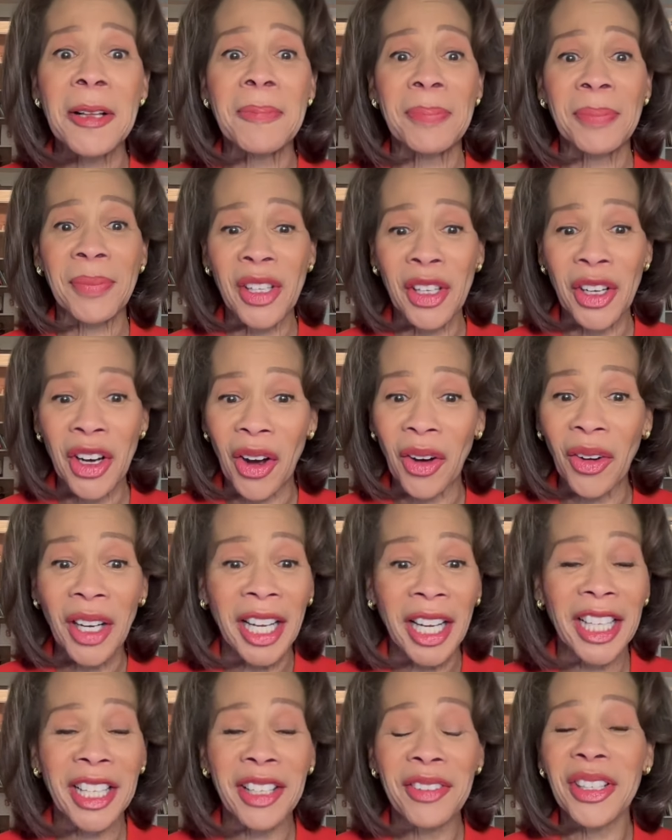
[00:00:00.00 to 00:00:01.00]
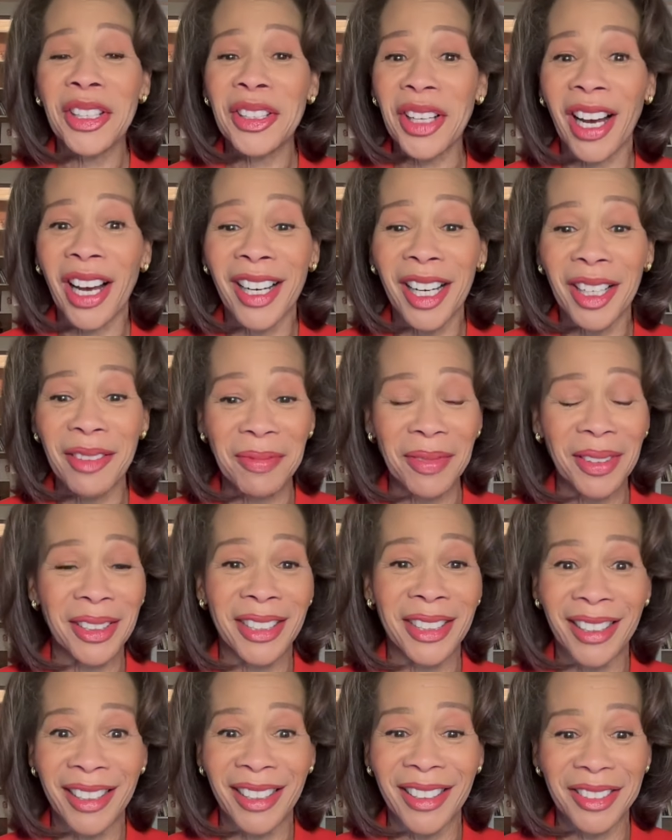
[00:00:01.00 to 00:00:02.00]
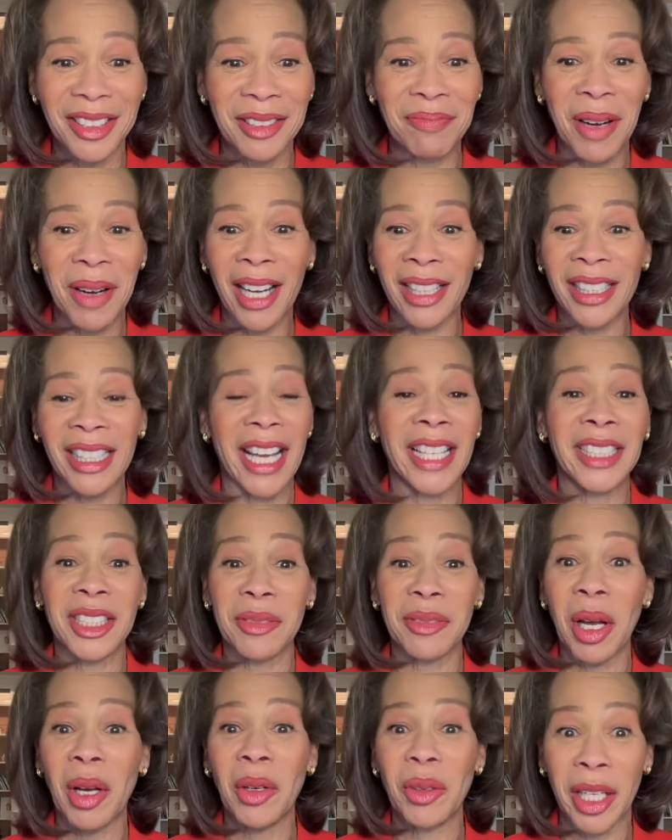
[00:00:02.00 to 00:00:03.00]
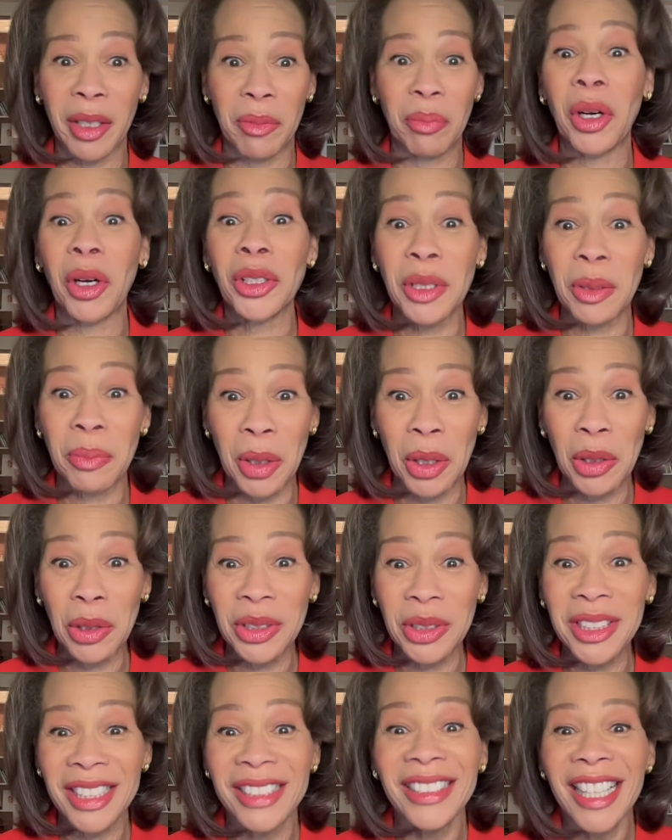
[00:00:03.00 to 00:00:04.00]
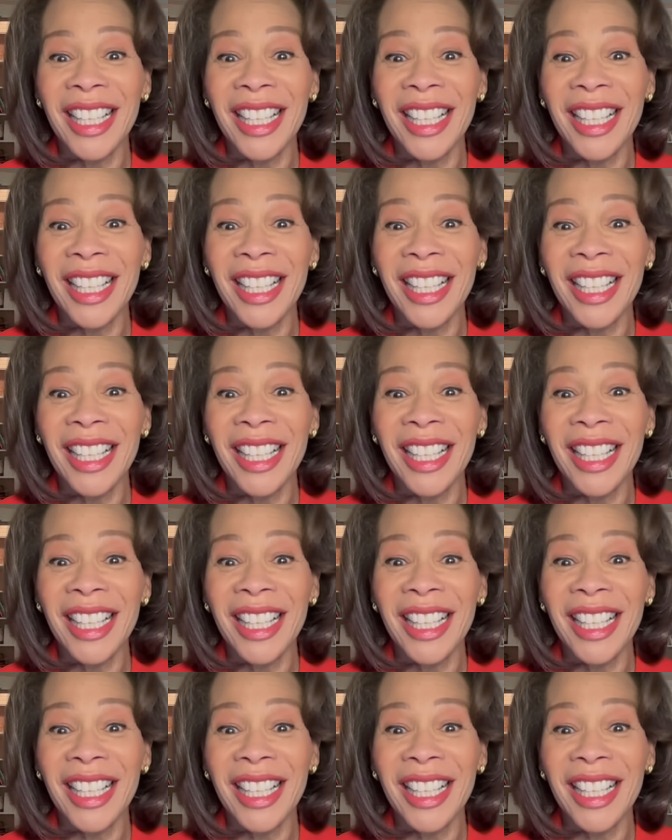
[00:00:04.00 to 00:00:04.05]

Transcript: even the podcast about like burn the boats.